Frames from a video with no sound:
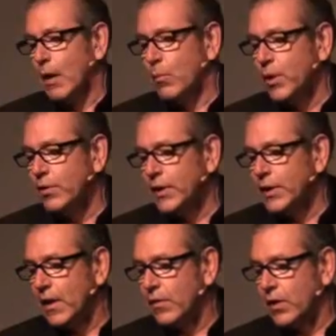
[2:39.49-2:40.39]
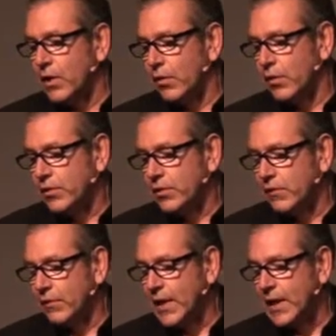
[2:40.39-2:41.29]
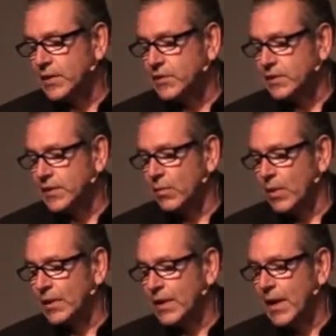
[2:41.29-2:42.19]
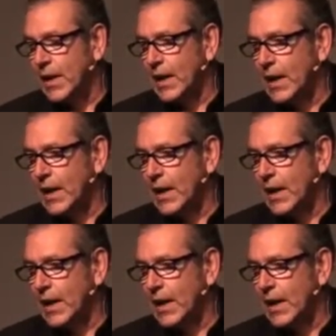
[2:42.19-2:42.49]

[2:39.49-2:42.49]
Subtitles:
And wandering down the corridor of that agency one day,